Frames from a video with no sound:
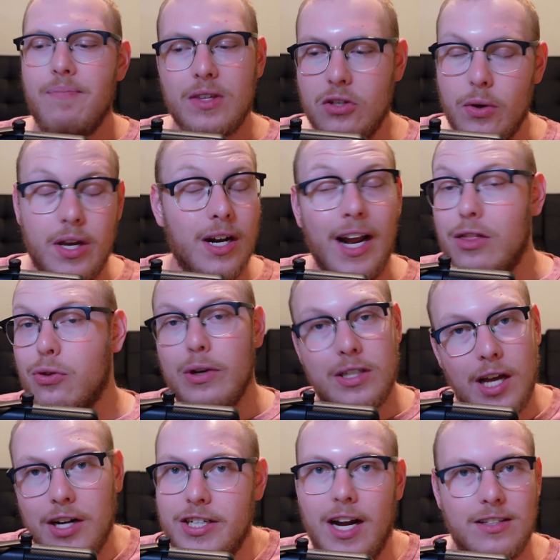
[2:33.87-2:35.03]
So he could have had three
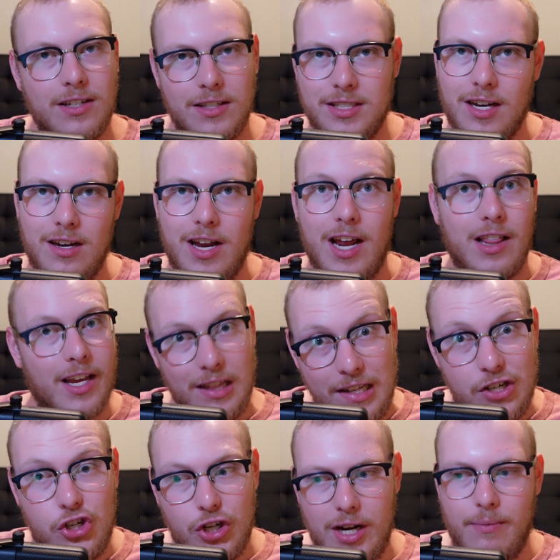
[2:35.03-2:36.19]
touchdowns on Sunday, like
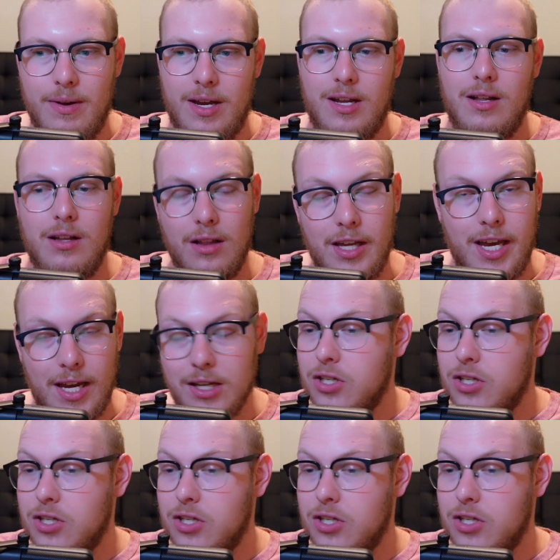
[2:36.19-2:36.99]
legitimately.